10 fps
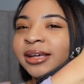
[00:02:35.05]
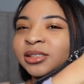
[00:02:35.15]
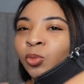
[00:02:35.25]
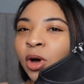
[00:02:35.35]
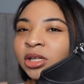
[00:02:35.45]

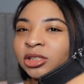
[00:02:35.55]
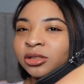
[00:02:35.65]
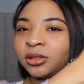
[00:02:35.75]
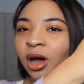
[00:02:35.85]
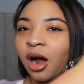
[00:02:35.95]
one
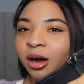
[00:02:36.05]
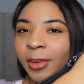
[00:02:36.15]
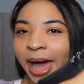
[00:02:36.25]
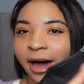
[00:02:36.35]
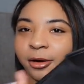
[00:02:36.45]

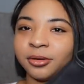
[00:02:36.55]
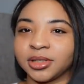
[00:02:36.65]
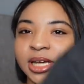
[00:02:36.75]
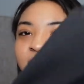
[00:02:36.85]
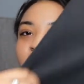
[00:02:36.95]
arm
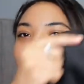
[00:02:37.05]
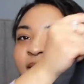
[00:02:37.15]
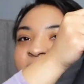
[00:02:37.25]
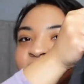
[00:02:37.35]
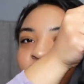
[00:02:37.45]
out, and then this is